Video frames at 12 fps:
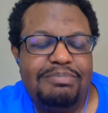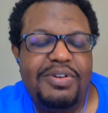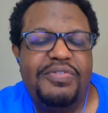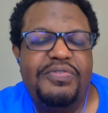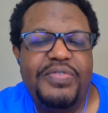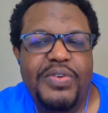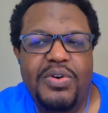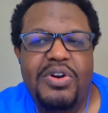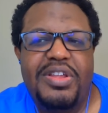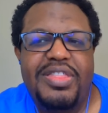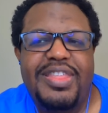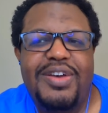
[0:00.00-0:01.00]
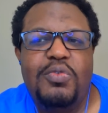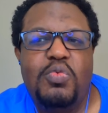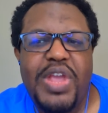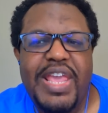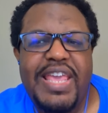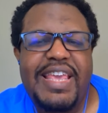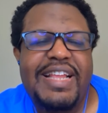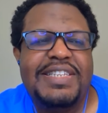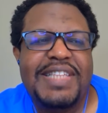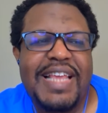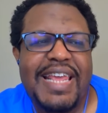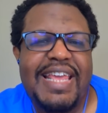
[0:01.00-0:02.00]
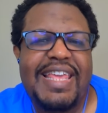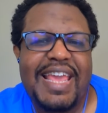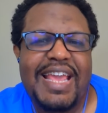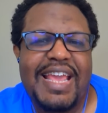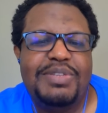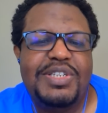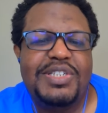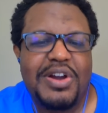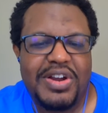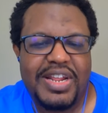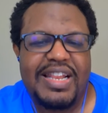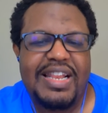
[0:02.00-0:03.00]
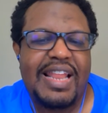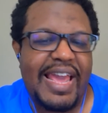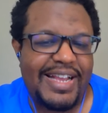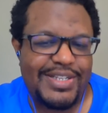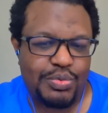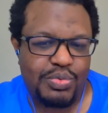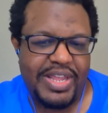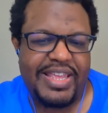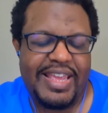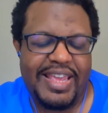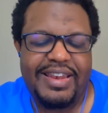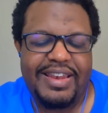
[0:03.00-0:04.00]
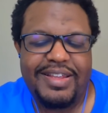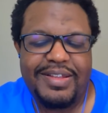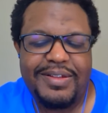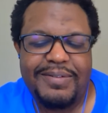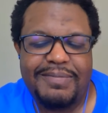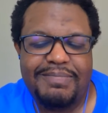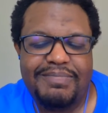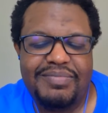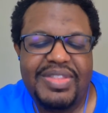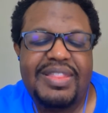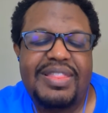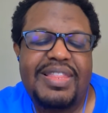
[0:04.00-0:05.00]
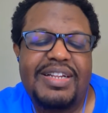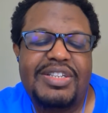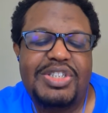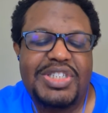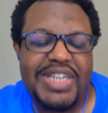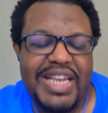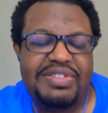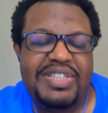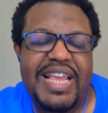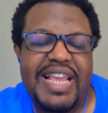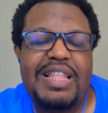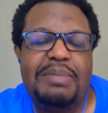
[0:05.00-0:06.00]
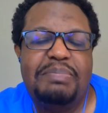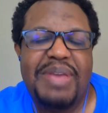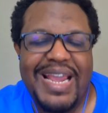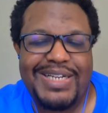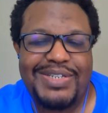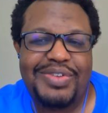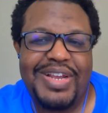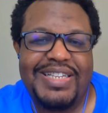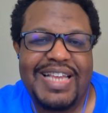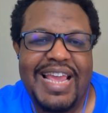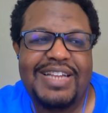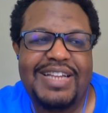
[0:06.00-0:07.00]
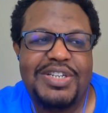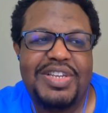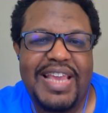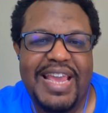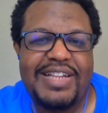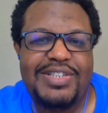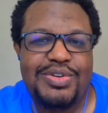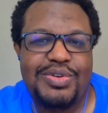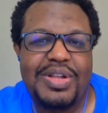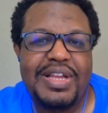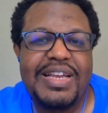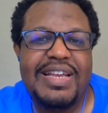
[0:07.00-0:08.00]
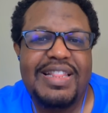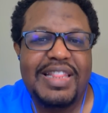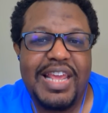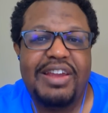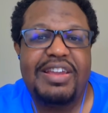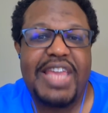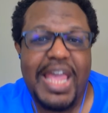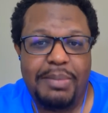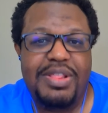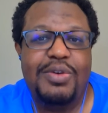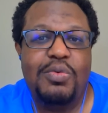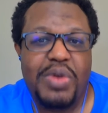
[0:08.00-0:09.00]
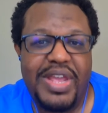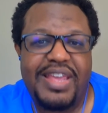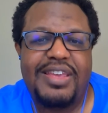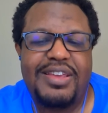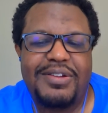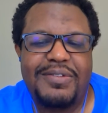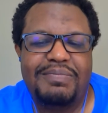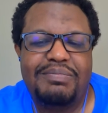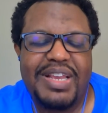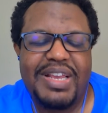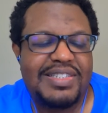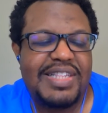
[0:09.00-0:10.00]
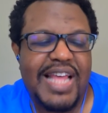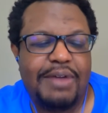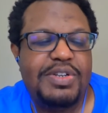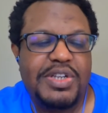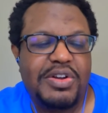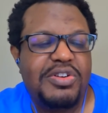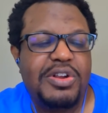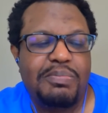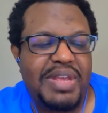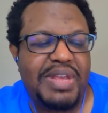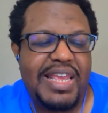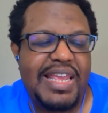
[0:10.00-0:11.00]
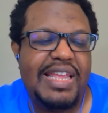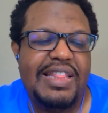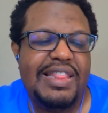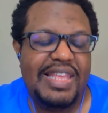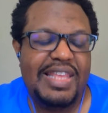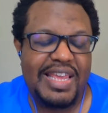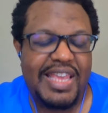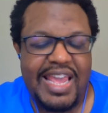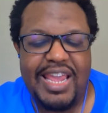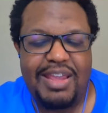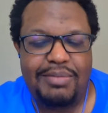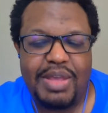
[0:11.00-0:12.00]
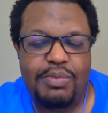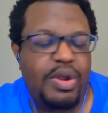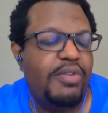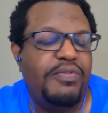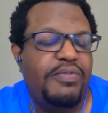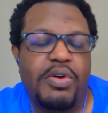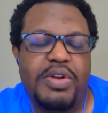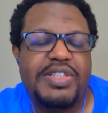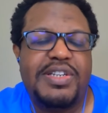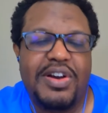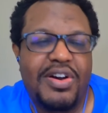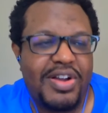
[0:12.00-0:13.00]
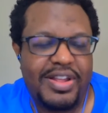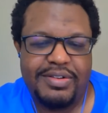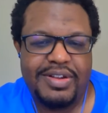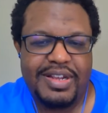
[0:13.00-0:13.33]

Before the weekend slate of games started last weekend, the Chiefs and the Patriots had to cancel their game of the week because that was going to be the game that we were focused on.